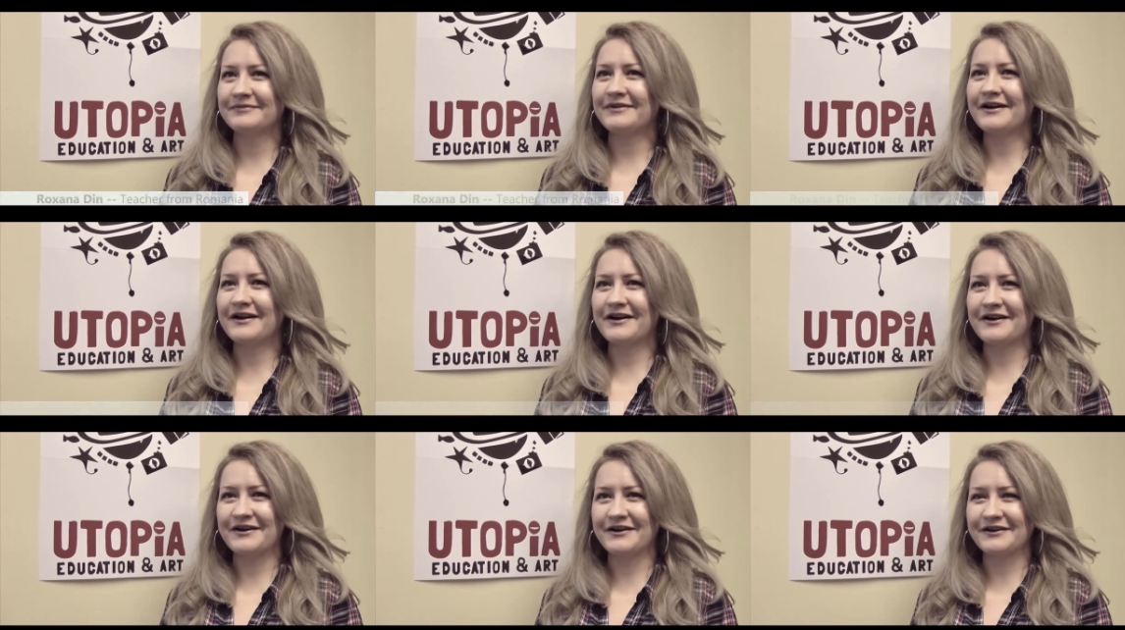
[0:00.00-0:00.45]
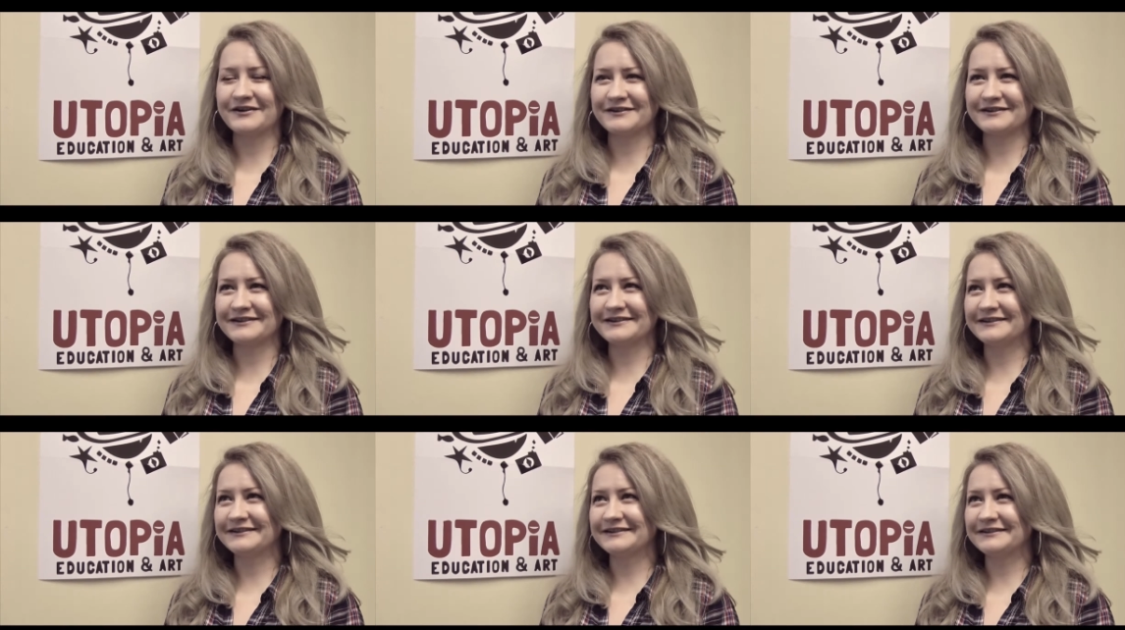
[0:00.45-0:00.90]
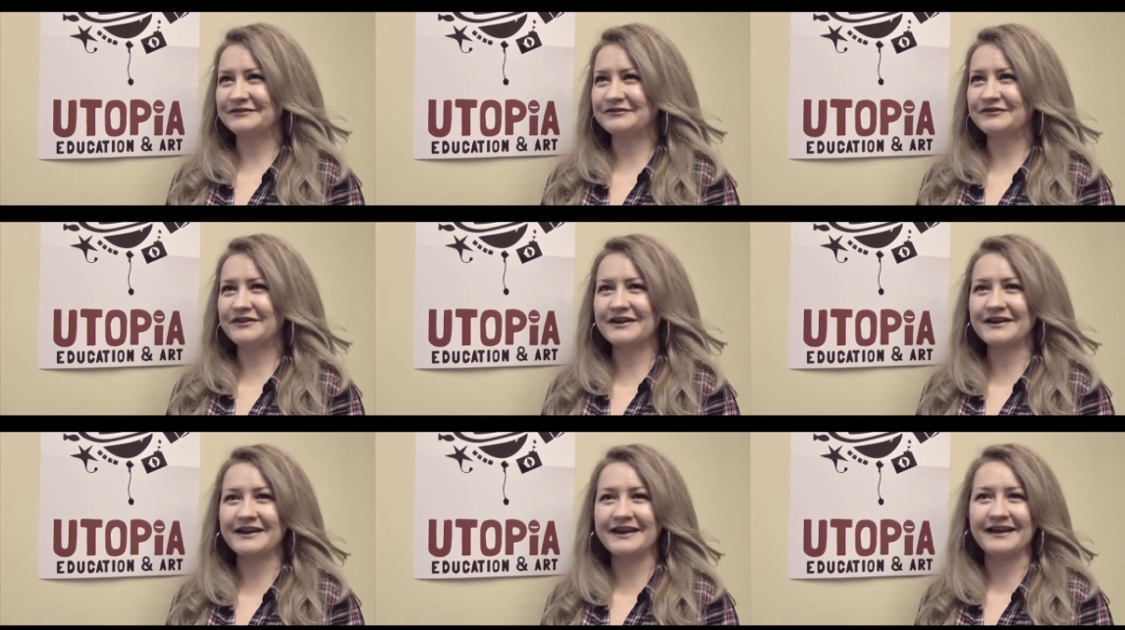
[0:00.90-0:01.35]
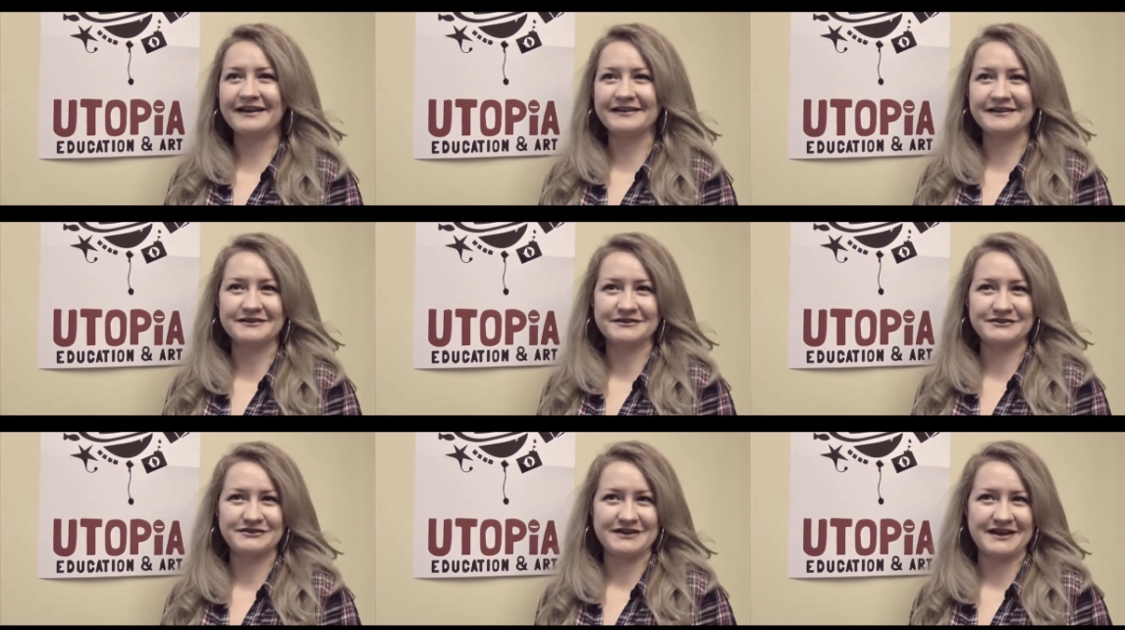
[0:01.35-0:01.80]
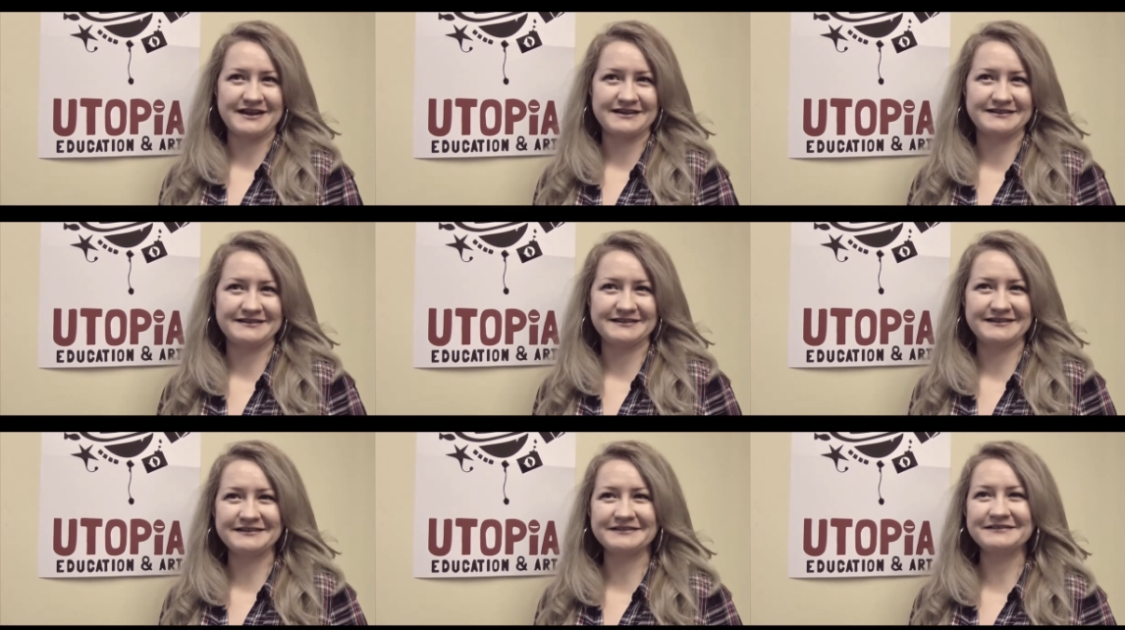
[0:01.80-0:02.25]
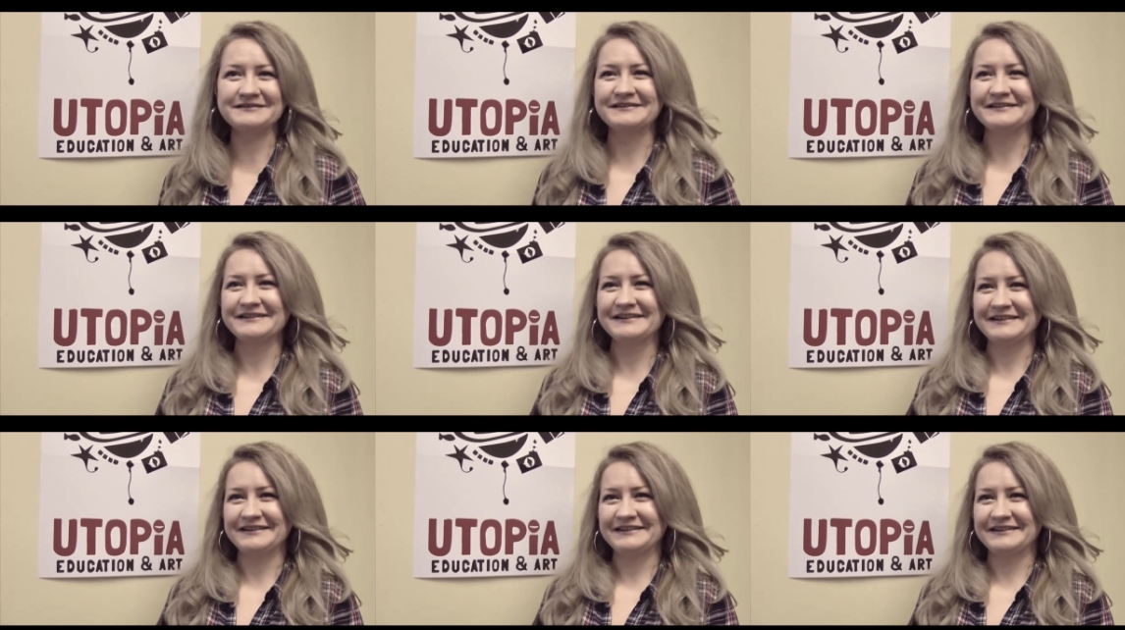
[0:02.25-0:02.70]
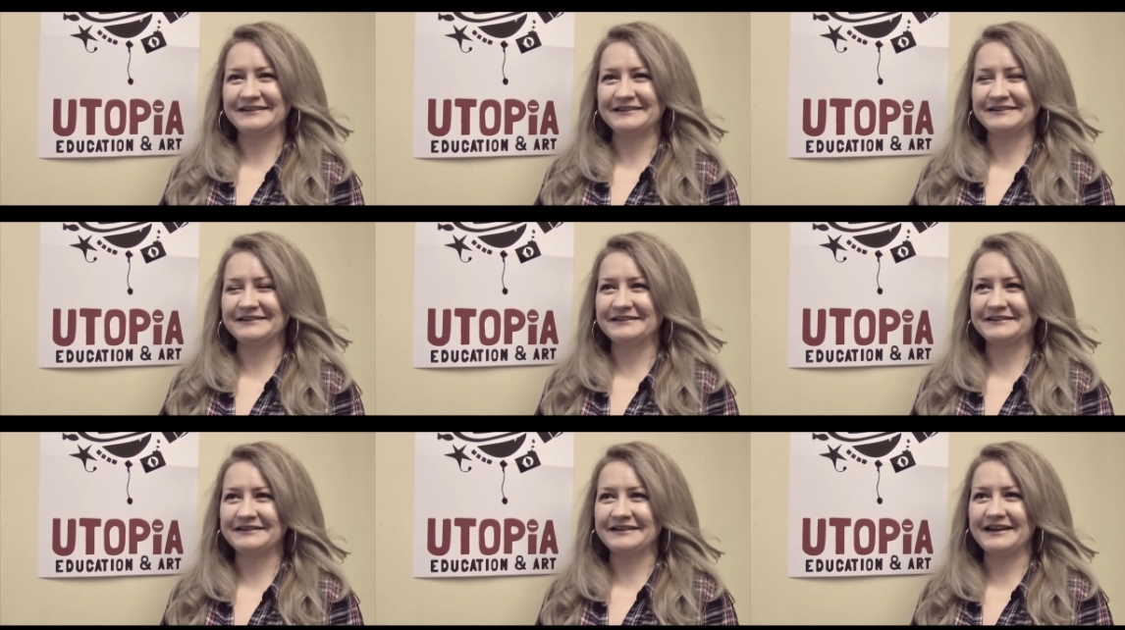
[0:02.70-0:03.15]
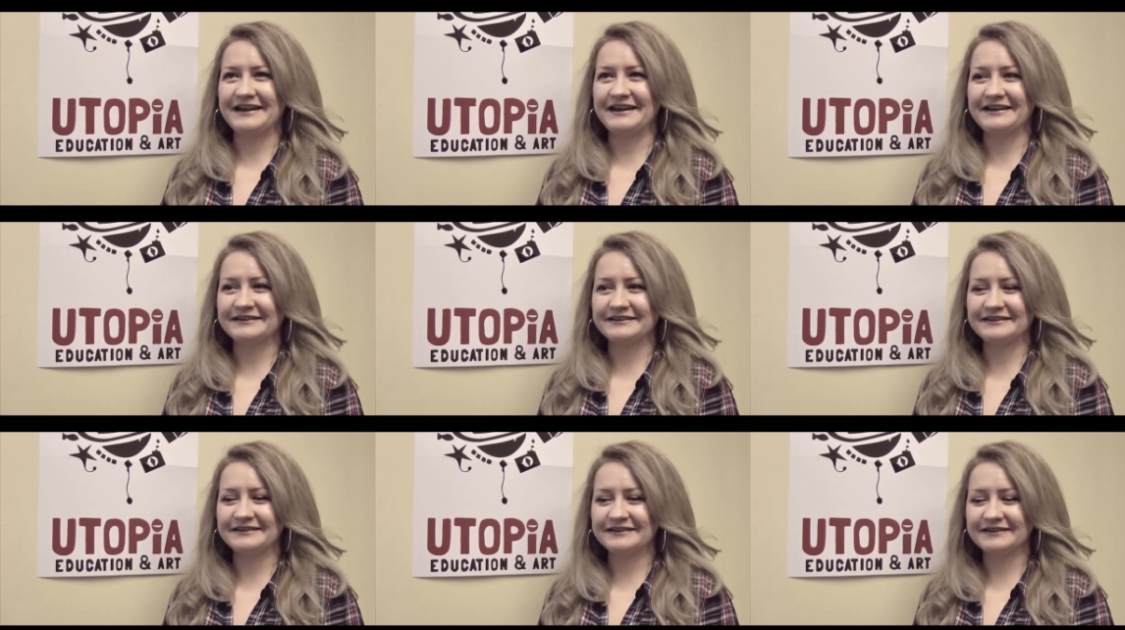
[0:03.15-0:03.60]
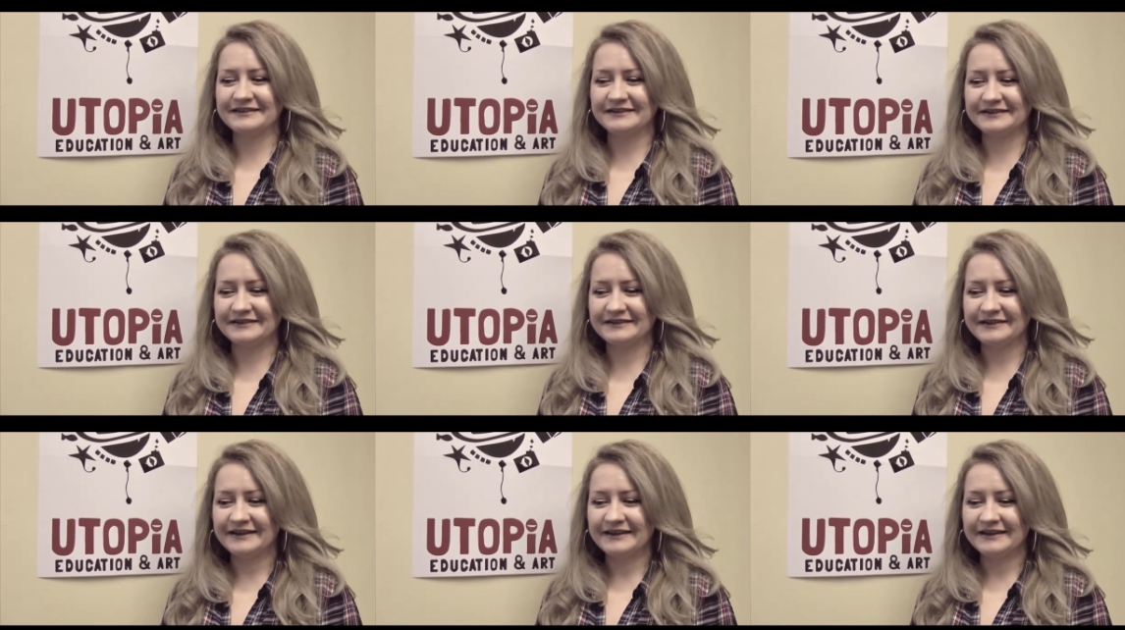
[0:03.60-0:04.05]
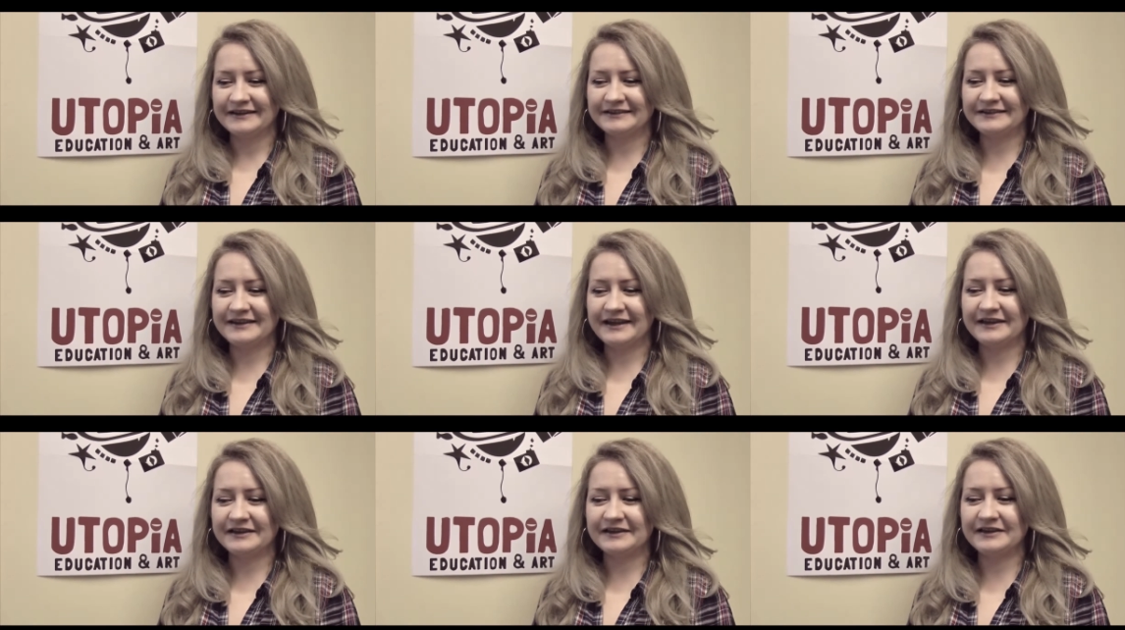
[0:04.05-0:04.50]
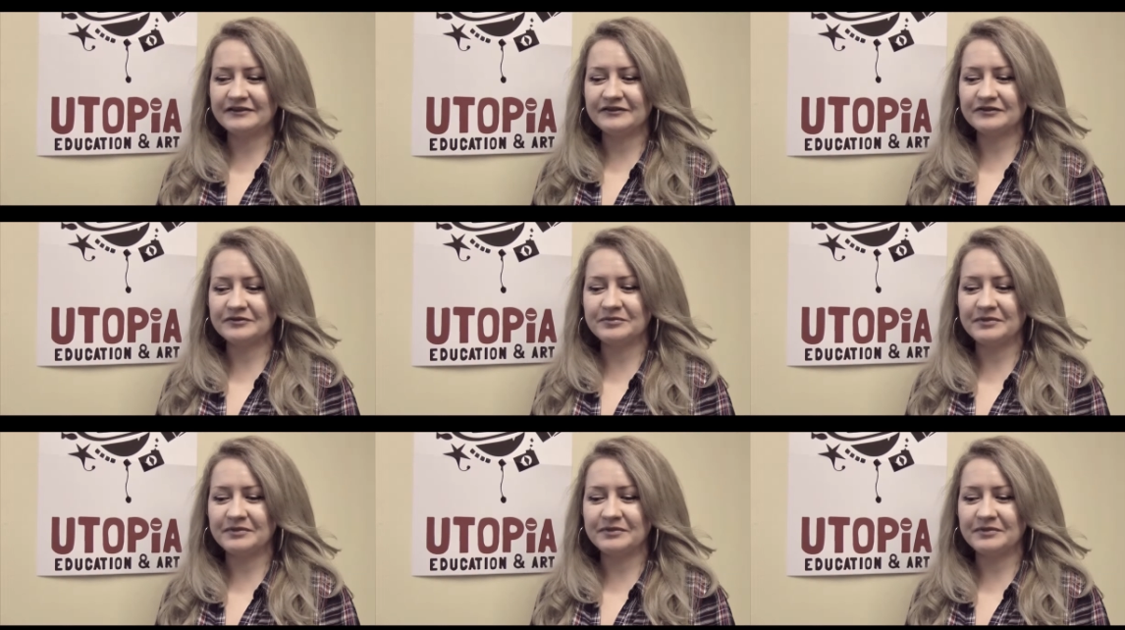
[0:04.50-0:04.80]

are uh, very energizer uh, and uh, they give